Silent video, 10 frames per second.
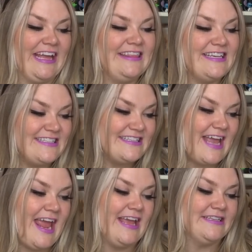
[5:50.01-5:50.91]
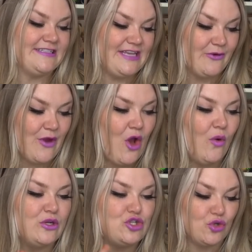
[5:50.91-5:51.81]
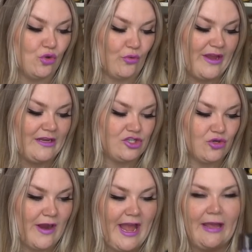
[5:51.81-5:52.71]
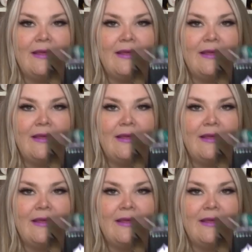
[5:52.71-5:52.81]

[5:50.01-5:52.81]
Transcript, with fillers: And this is a Zero jewelry tray.